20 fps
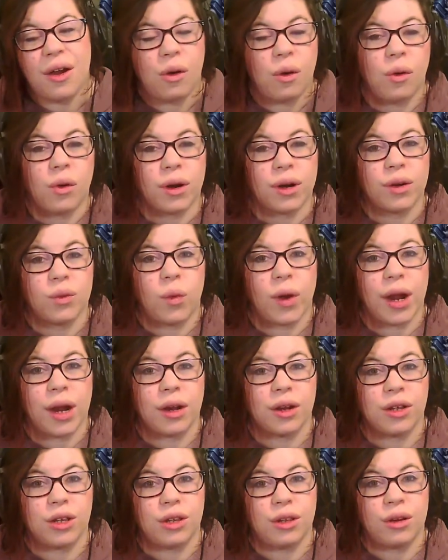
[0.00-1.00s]
or
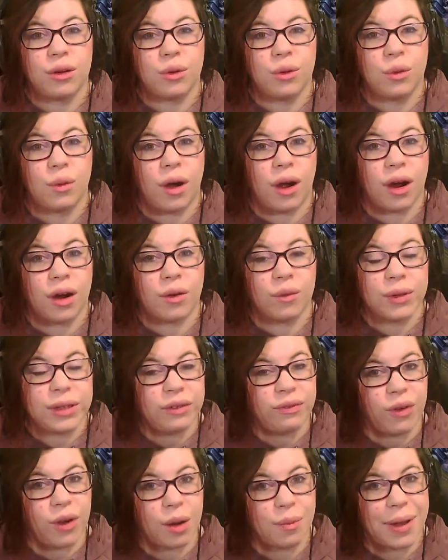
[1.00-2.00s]
where you are really
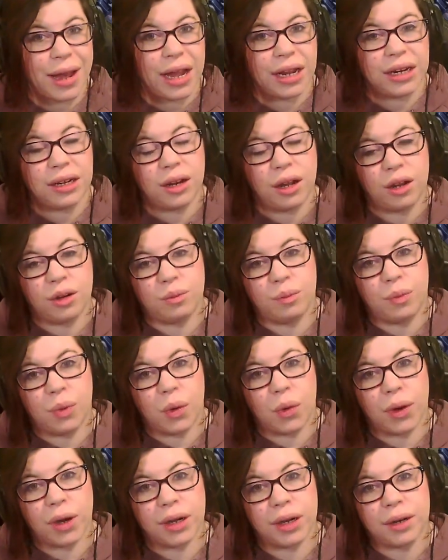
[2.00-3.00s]
far behind on
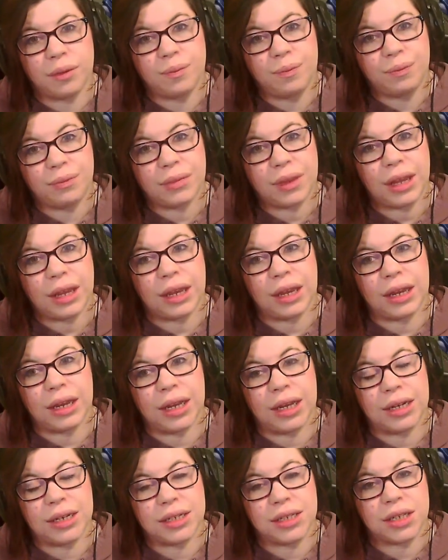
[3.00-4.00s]
board
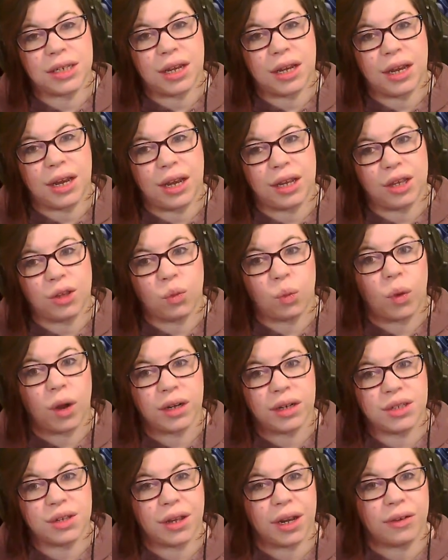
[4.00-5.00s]
and uh, you
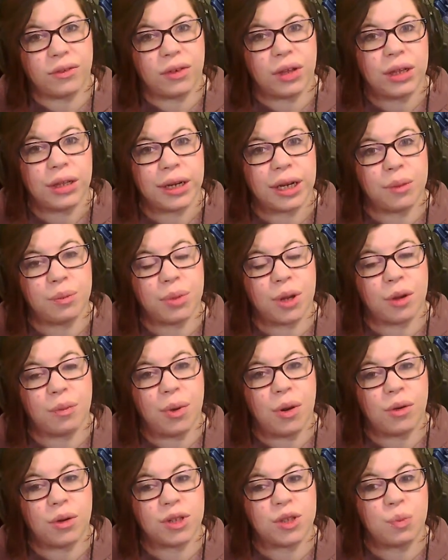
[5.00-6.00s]
want to kind of clear up your
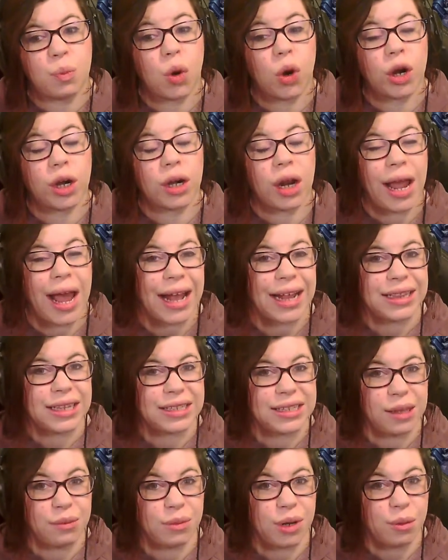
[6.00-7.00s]
opponent's board at the
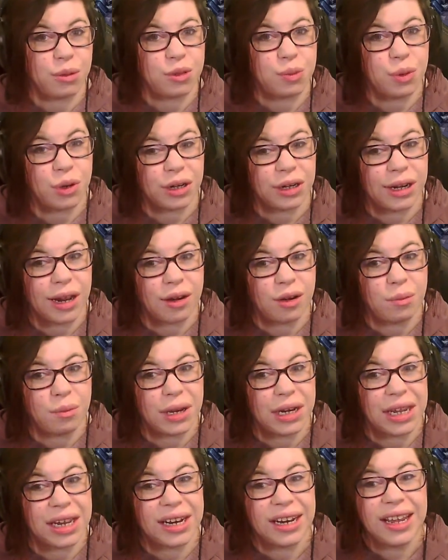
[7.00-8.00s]
same time as putting down a
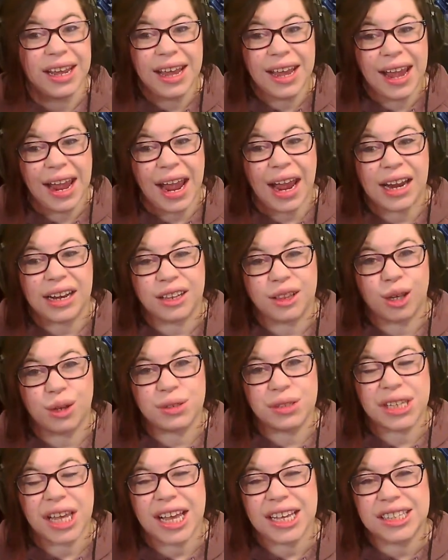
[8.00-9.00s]
minion. And in
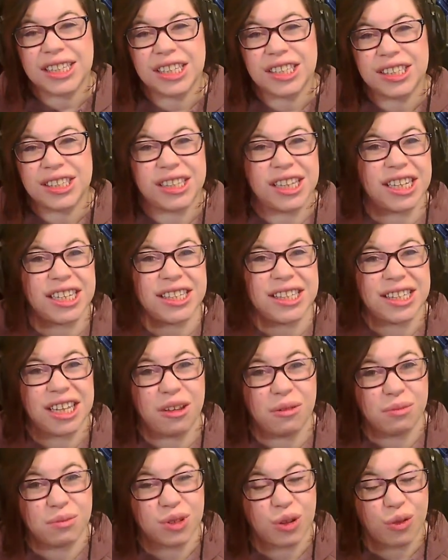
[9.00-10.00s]
those cases, this
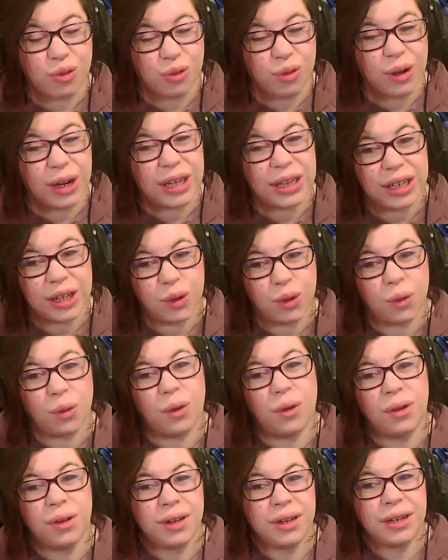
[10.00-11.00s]
seems really
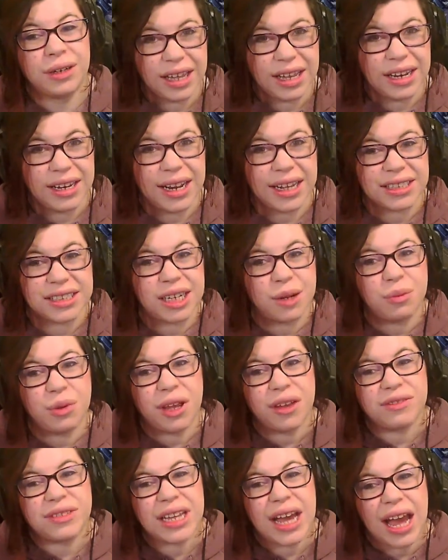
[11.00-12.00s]
cool. Next up, we
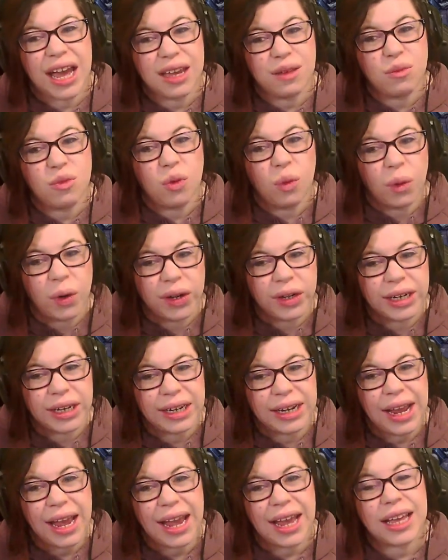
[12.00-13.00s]
have Time
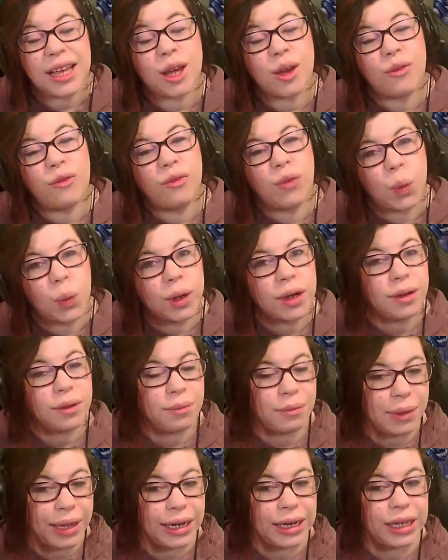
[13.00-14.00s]
Warden, a 4
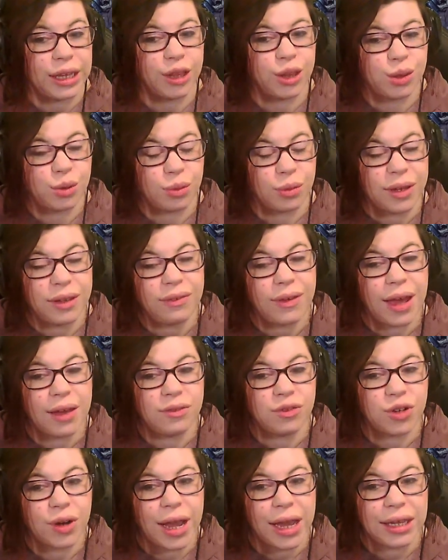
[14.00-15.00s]
mana
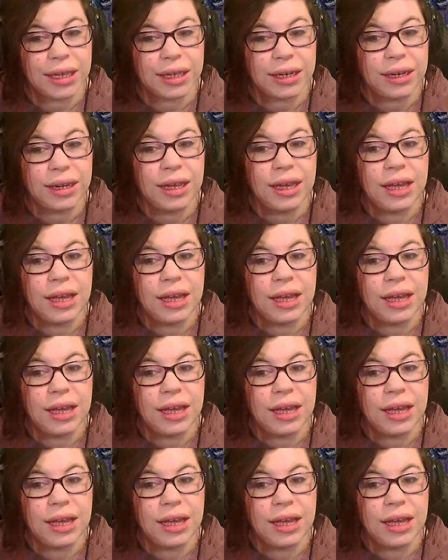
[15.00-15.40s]
3-5 dragon